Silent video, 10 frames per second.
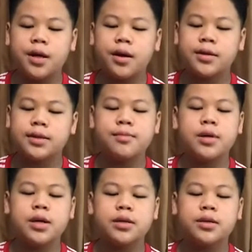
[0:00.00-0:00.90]
are
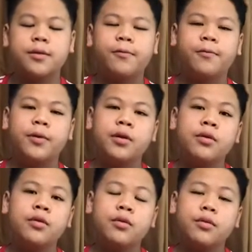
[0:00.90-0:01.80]
similar to the
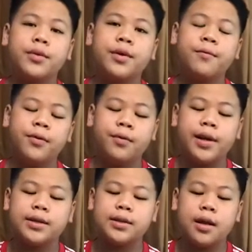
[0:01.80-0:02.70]
flu,
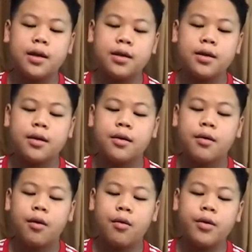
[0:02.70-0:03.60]
influenza,
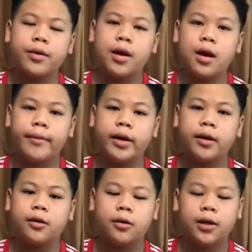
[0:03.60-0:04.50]
or the common
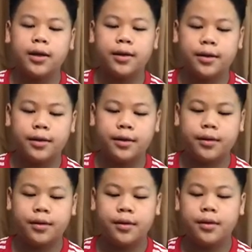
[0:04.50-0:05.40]
cold,
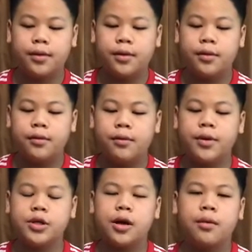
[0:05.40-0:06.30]

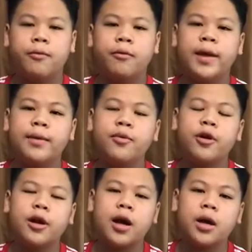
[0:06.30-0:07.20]
which are way more
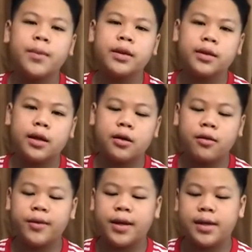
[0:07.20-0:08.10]
common than
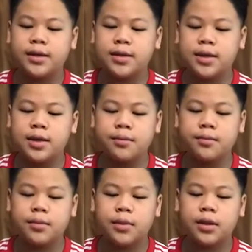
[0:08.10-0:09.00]
COVID-19.
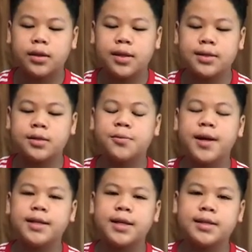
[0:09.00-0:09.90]
This is why
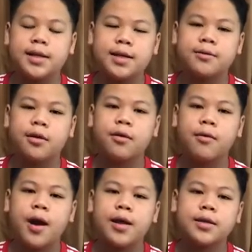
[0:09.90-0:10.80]
testing is
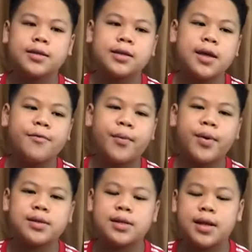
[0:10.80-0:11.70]
required to see if a
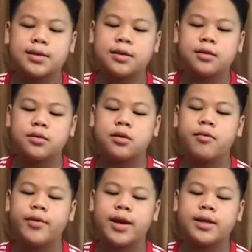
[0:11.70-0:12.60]
person has
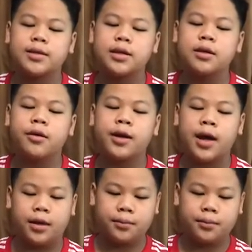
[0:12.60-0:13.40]
COVID-19 or not.